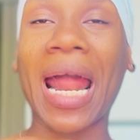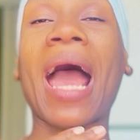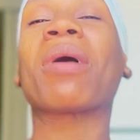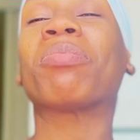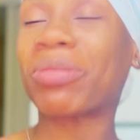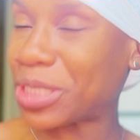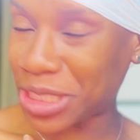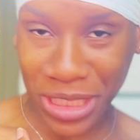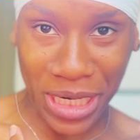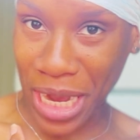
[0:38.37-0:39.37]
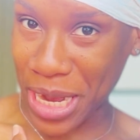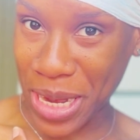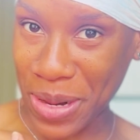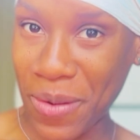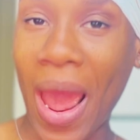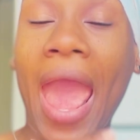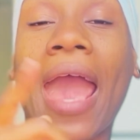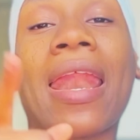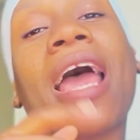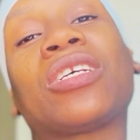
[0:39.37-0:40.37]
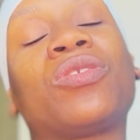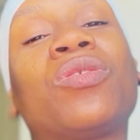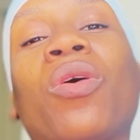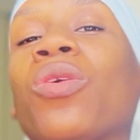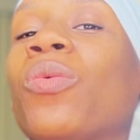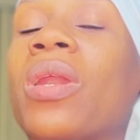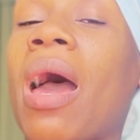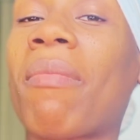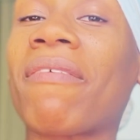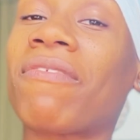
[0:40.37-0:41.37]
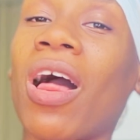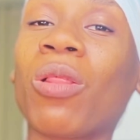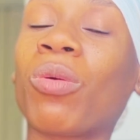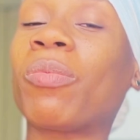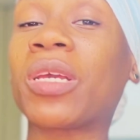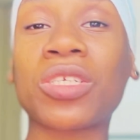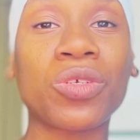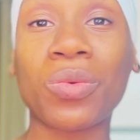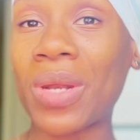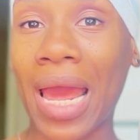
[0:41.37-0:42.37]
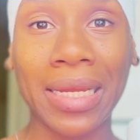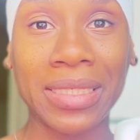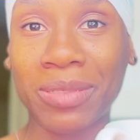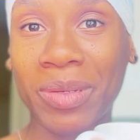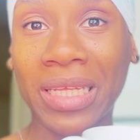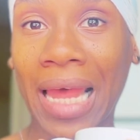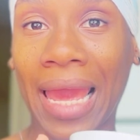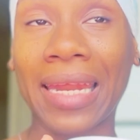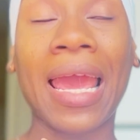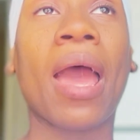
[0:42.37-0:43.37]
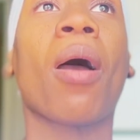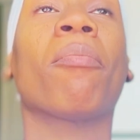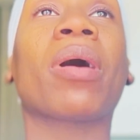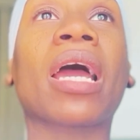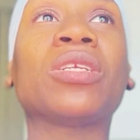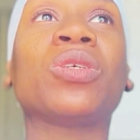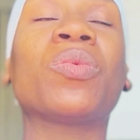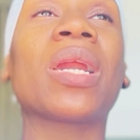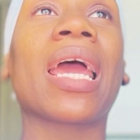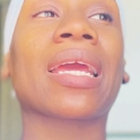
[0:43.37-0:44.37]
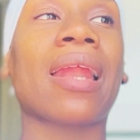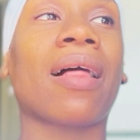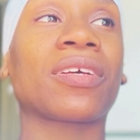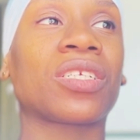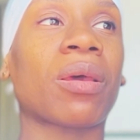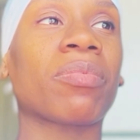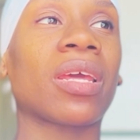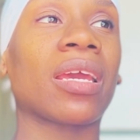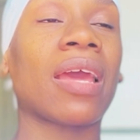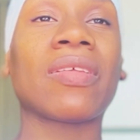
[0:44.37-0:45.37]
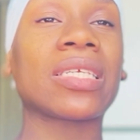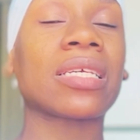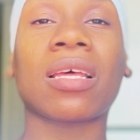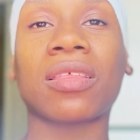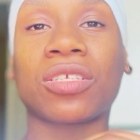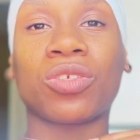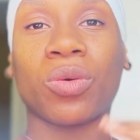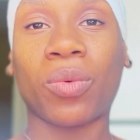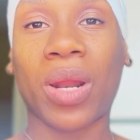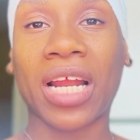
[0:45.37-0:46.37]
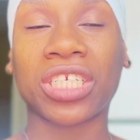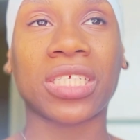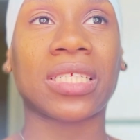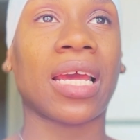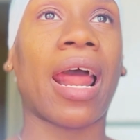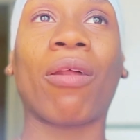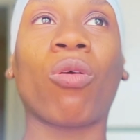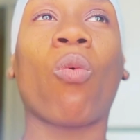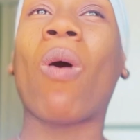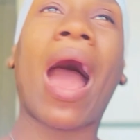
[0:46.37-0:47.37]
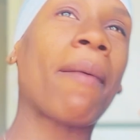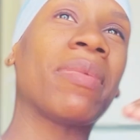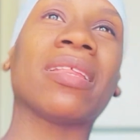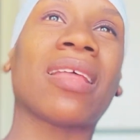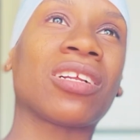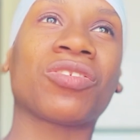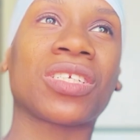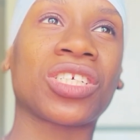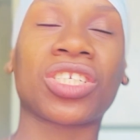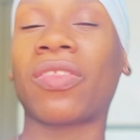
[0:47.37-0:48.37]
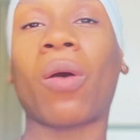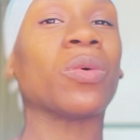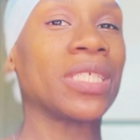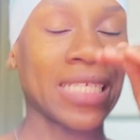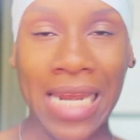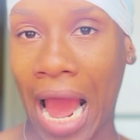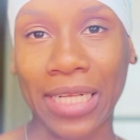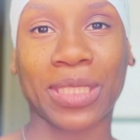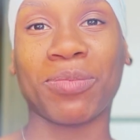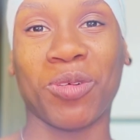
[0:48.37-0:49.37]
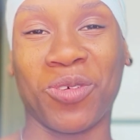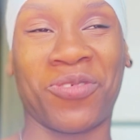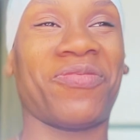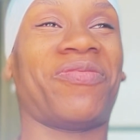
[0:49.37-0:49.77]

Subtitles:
I appreciate you. And as you know, you are not my follower because you do not need to be led. But I do want to acknowledge something. And this has nothing to do with what I just said. I don't know why I made that transition. That was not smooth.